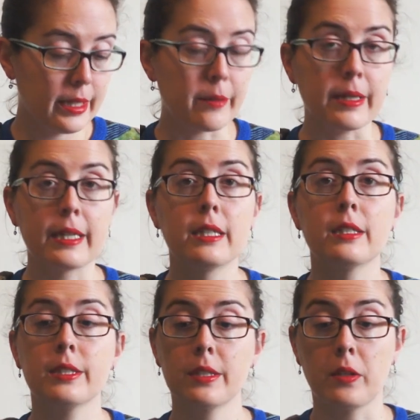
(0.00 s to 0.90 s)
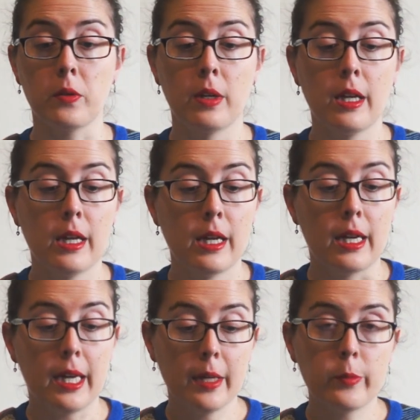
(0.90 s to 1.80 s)
Anyway, so
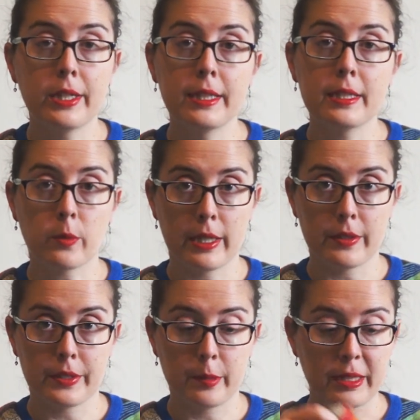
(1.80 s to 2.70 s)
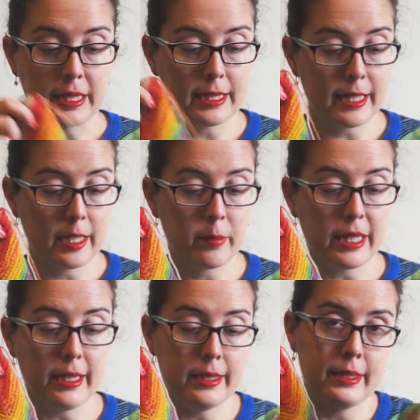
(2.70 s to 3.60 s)
I wanted the squares to be the
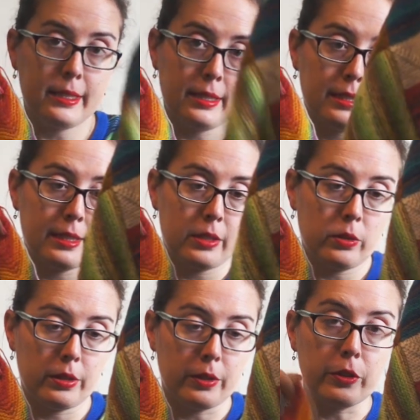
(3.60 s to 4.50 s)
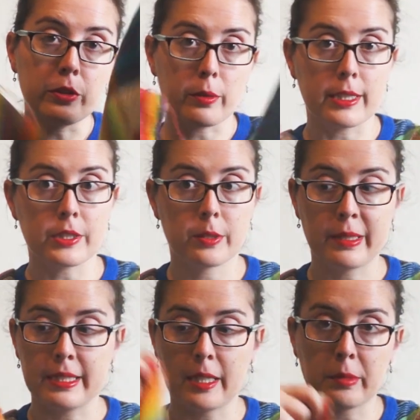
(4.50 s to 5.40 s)
same as the new squares
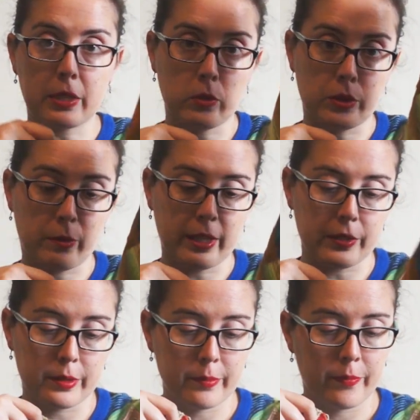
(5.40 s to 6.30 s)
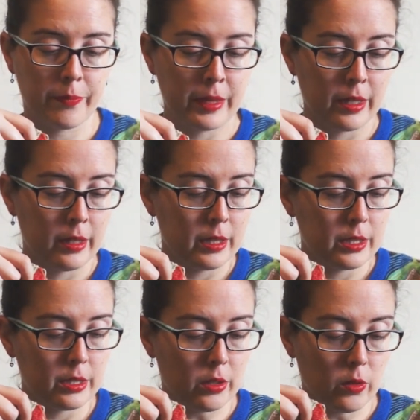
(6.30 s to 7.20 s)
to be the same as the old squares.
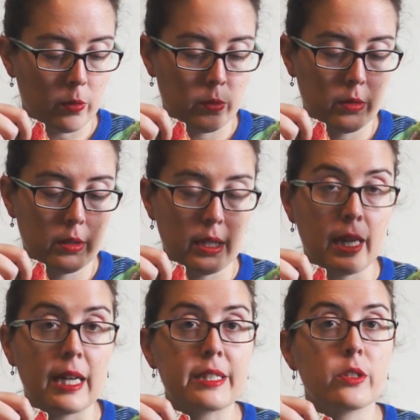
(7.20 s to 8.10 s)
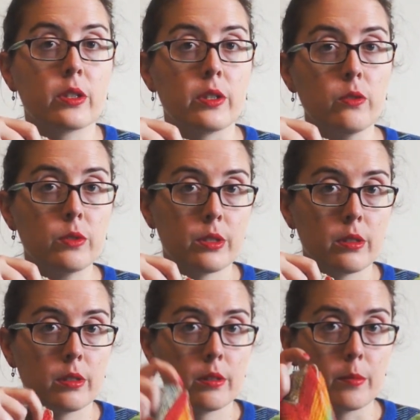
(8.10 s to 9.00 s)
So I took
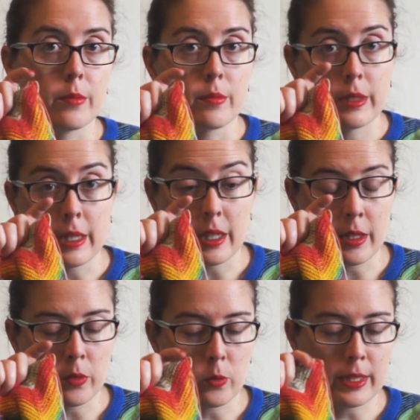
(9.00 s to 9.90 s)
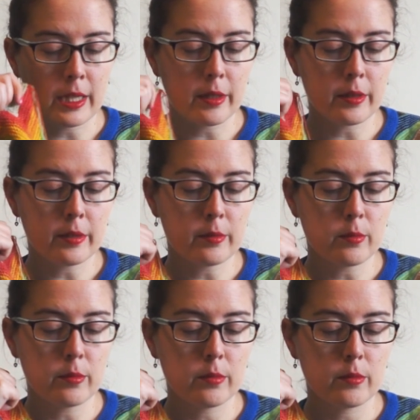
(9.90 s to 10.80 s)
notes when I